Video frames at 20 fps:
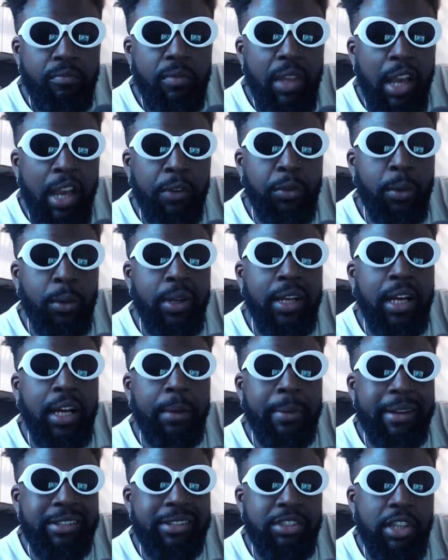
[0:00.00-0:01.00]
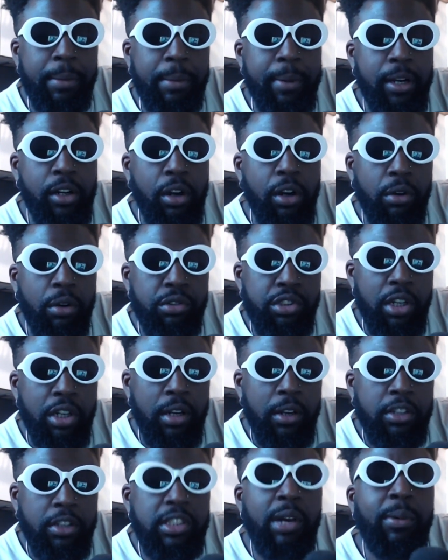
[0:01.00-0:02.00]
if you want to come here and see a bit of culture,
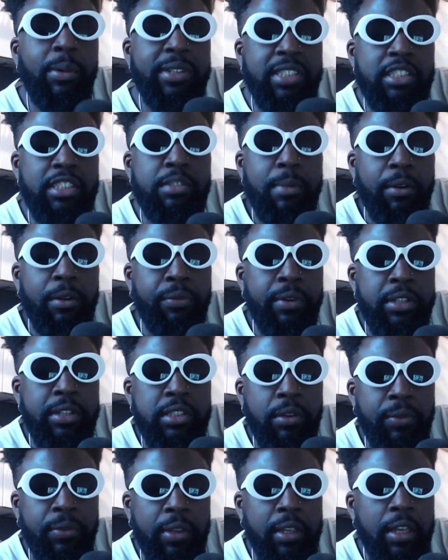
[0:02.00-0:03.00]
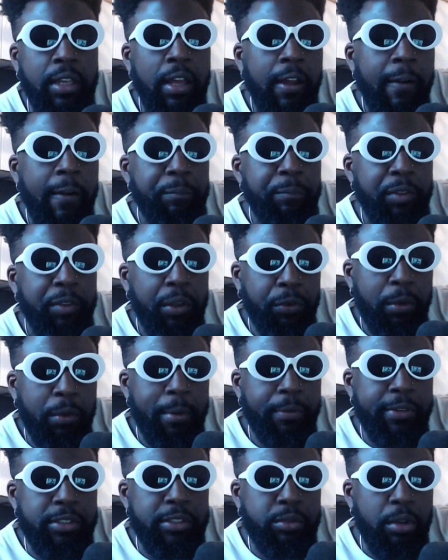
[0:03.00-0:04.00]
because I always said to my friends, I think a few of my
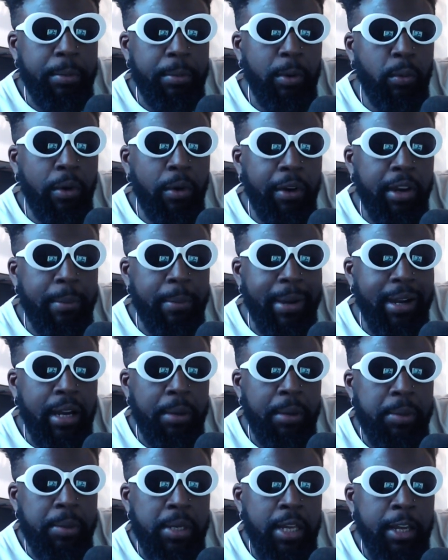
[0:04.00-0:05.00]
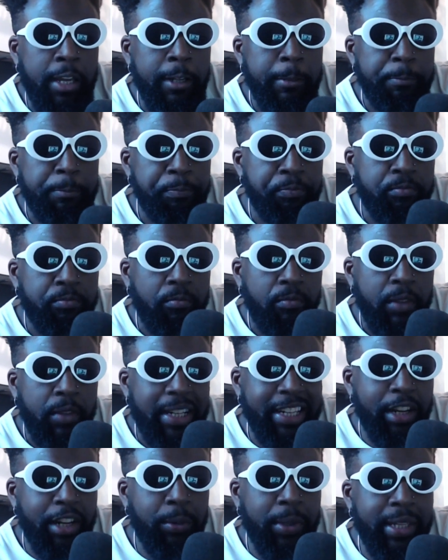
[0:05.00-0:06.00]
friends were a bit worried about coming here, and they
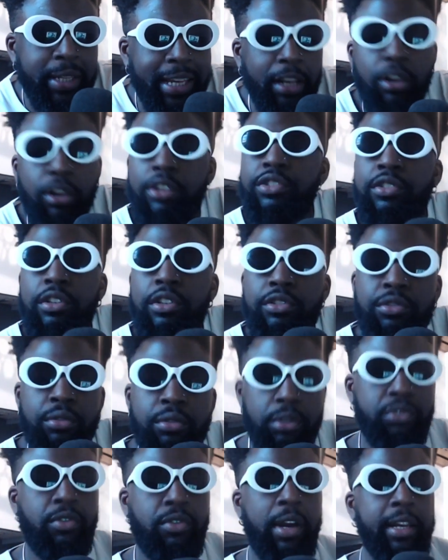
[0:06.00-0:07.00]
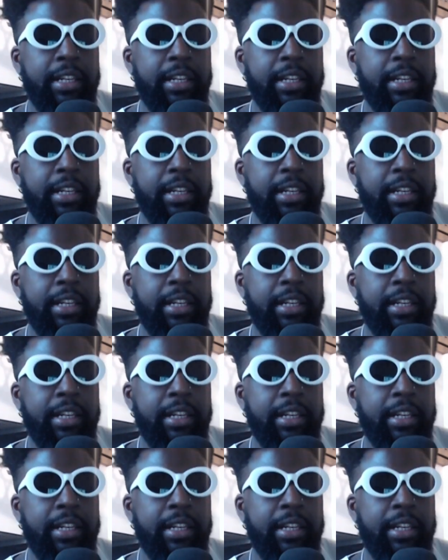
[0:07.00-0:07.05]
don't want to get lost in the sauce, right?